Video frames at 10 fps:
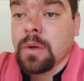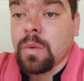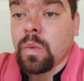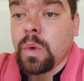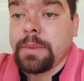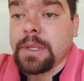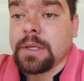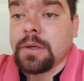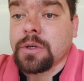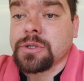
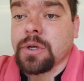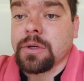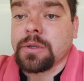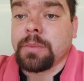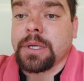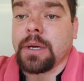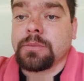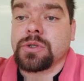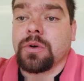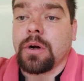Women are starting to become
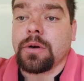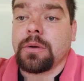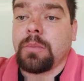stronger and